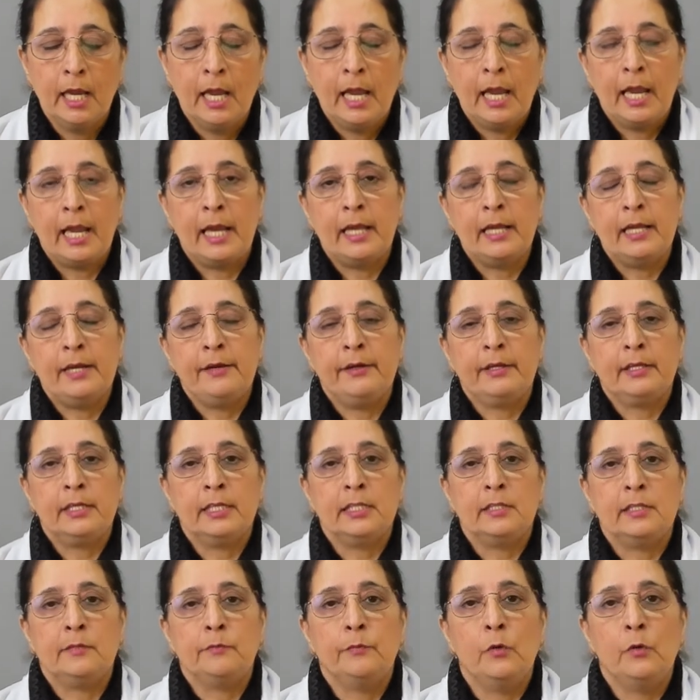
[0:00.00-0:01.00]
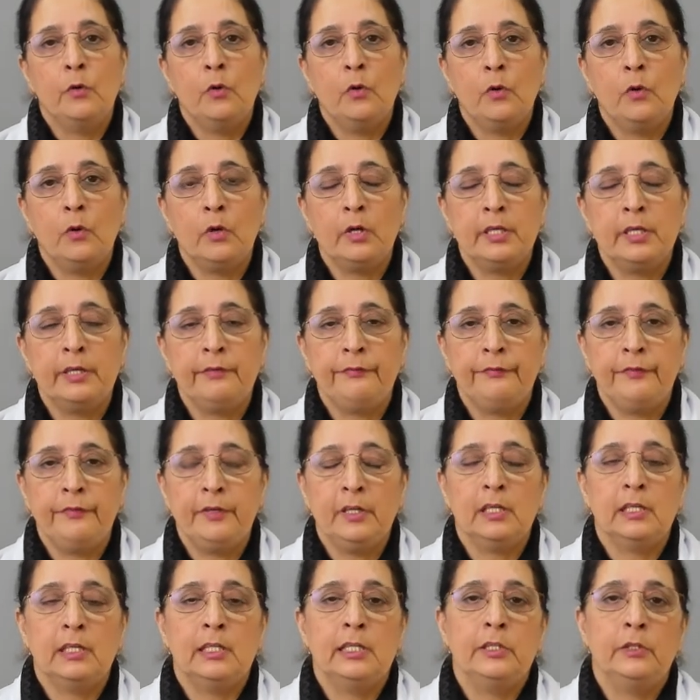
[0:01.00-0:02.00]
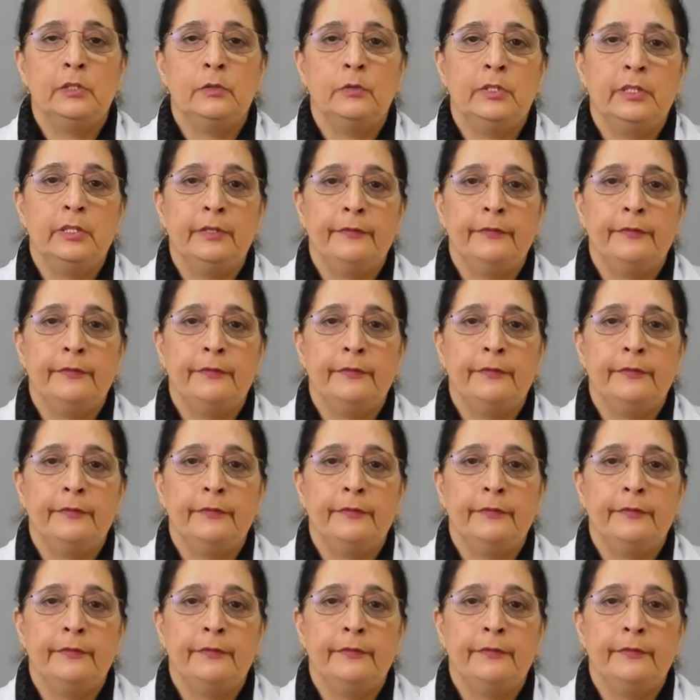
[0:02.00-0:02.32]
and it is more difficult to